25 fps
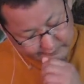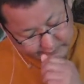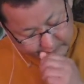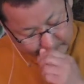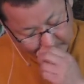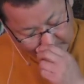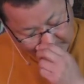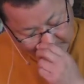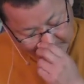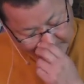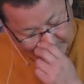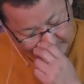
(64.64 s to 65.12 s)

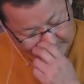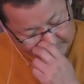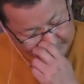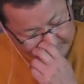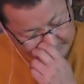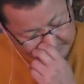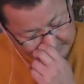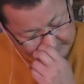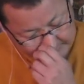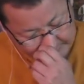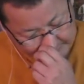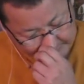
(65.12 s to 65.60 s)
the
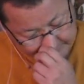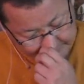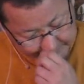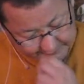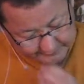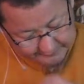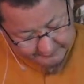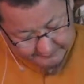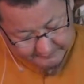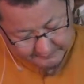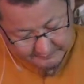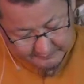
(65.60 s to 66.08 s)

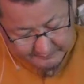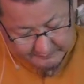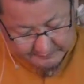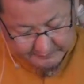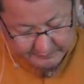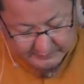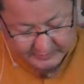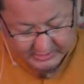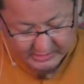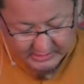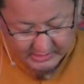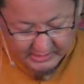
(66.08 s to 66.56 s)

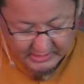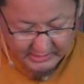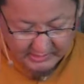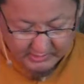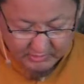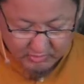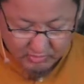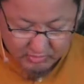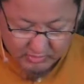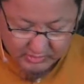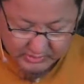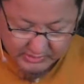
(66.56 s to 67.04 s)

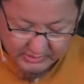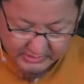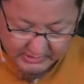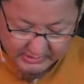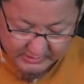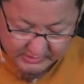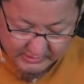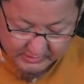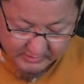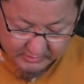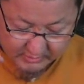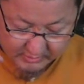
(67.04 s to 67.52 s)

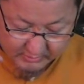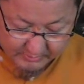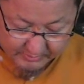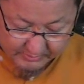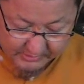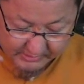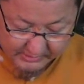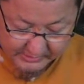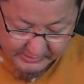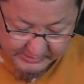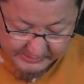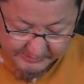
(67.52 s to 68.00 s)
characteristics of
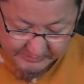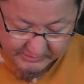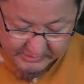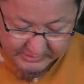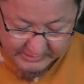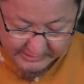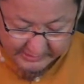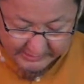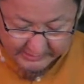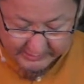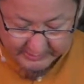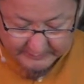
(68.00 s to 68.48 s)
the
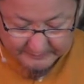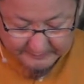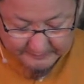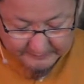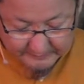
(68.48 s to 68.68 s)
samsara,